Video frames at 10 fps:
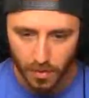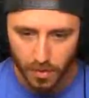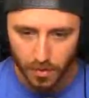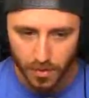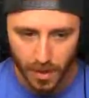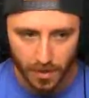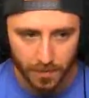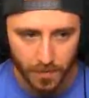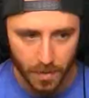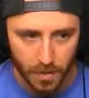Sam.
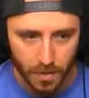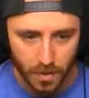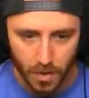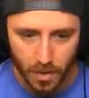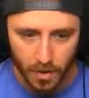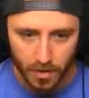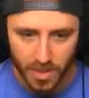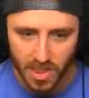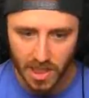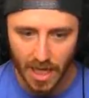I'm watching right. Let's
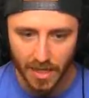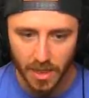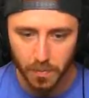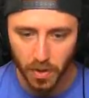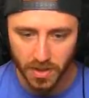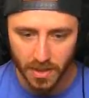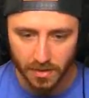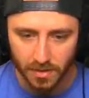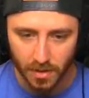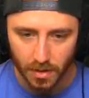slay these
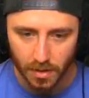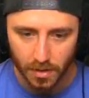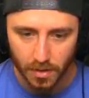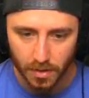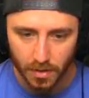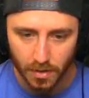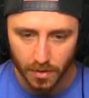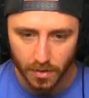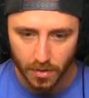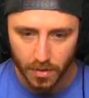bussies. Watch
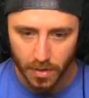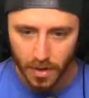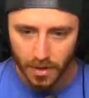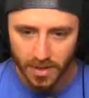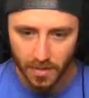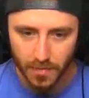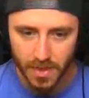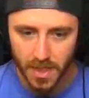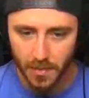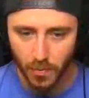left side. Let's give him the deep